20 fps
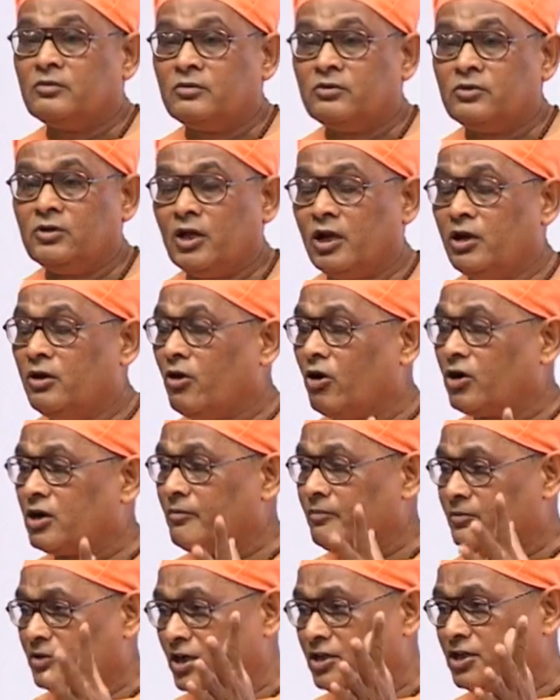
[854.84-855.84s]
a lot
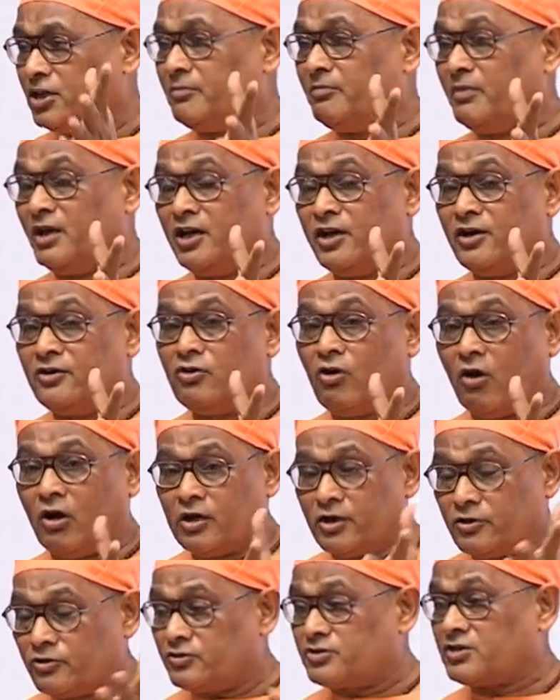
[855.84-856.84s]
of $30 billion
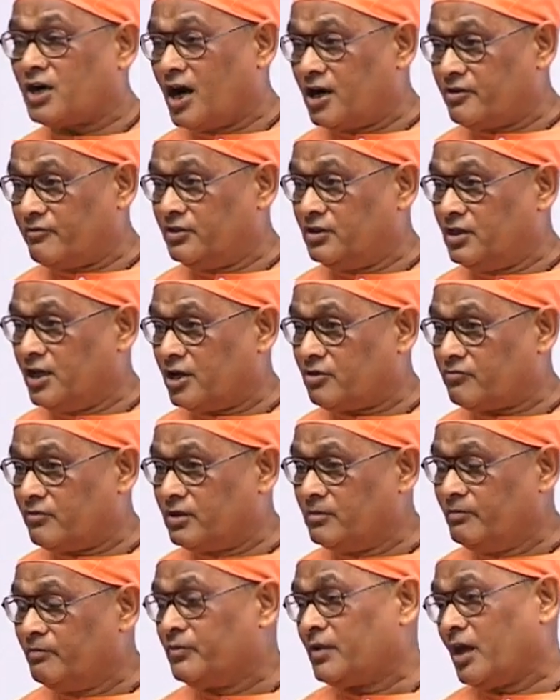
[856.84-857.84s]
to start with that
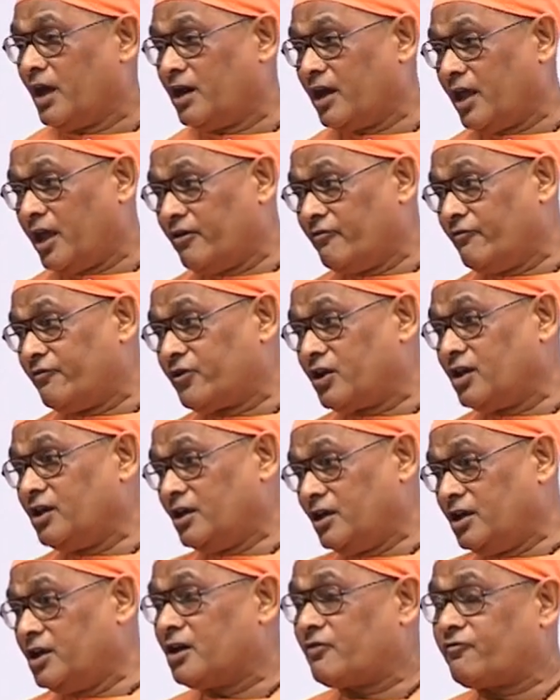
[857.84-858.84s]
one. And every
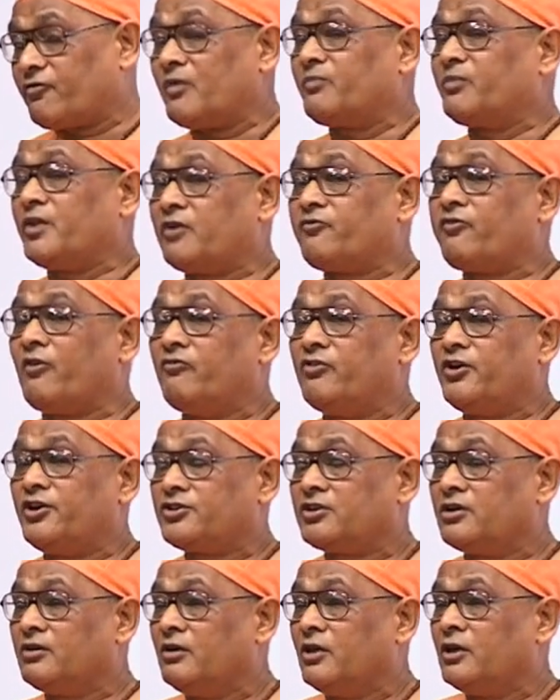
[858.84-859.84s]
year from that
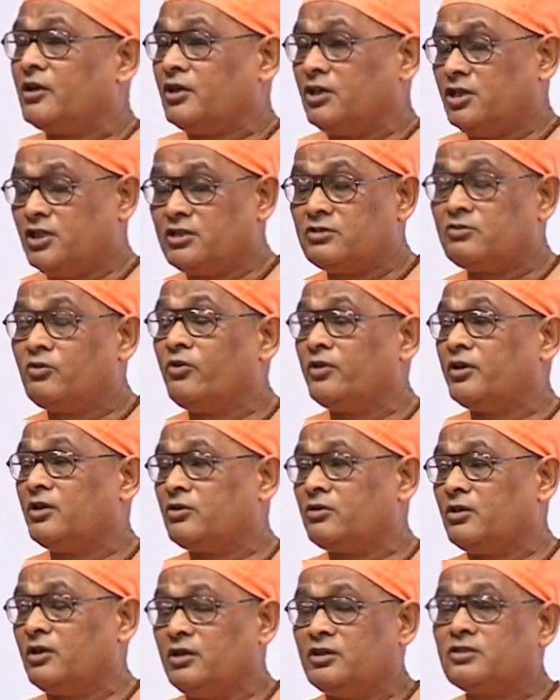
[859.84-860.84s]
foundation, he is
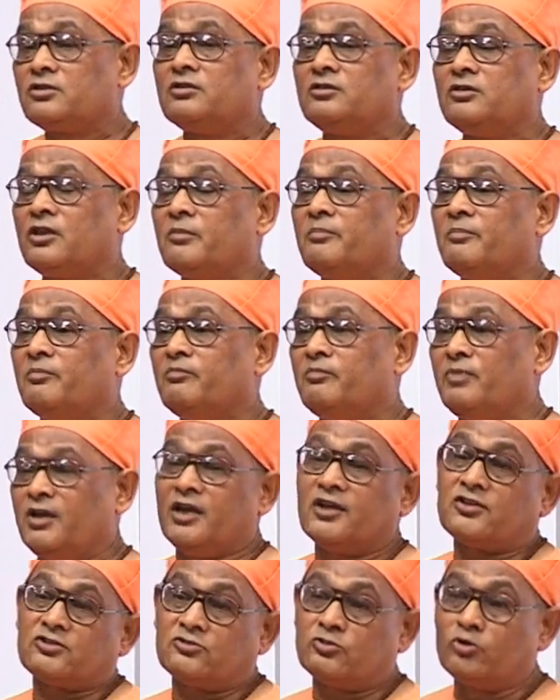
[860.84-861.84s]
the
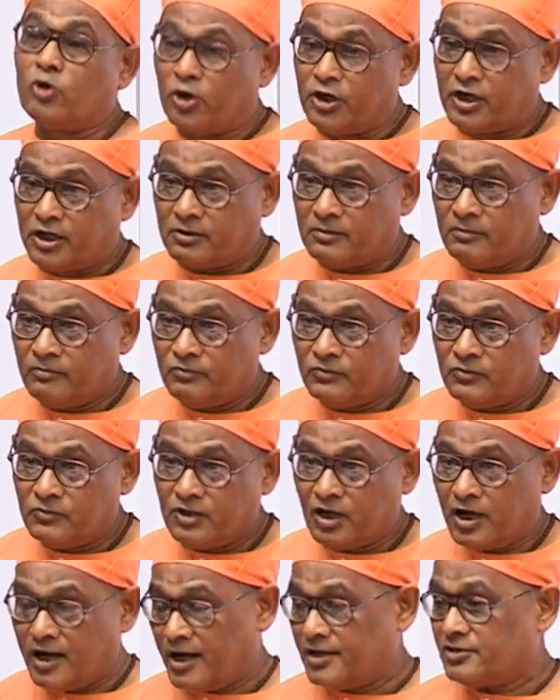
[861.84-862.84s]
biggest donor,
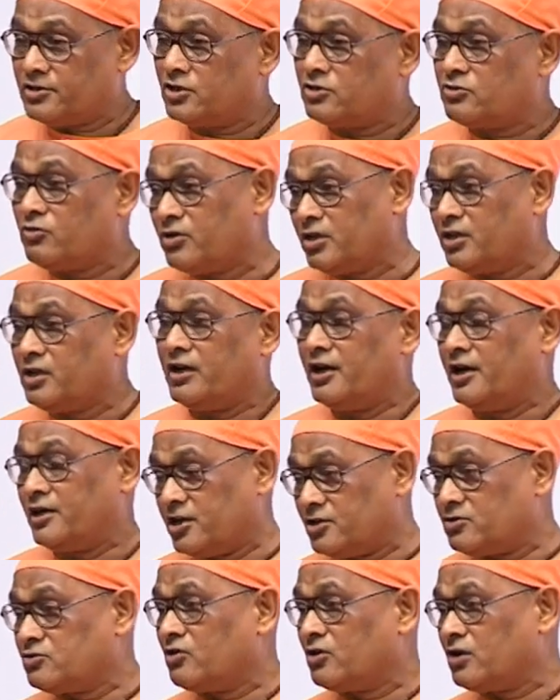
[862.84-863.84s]
the largest donor, the
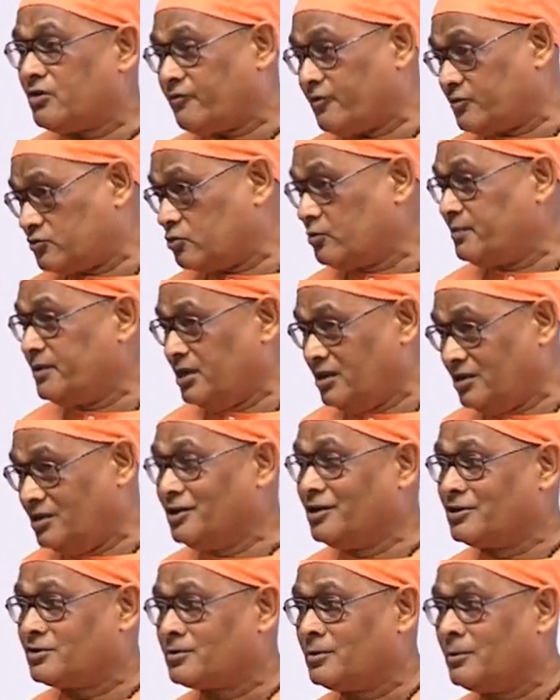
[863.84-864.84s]
greatest donor for so many
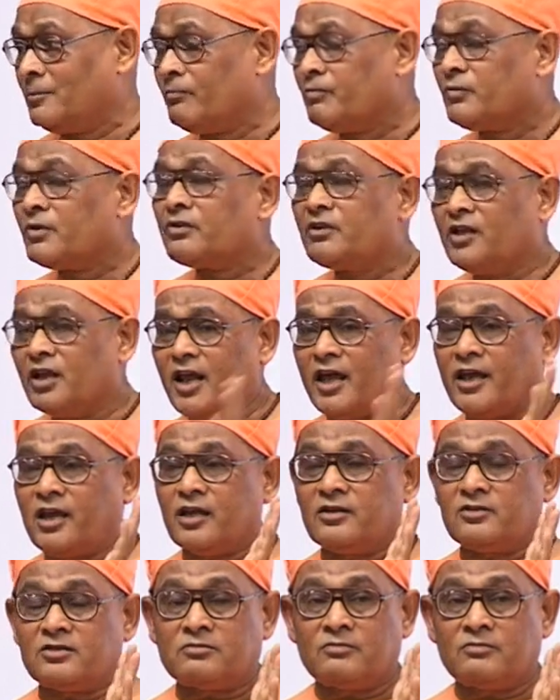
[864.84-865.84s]
years. Then I can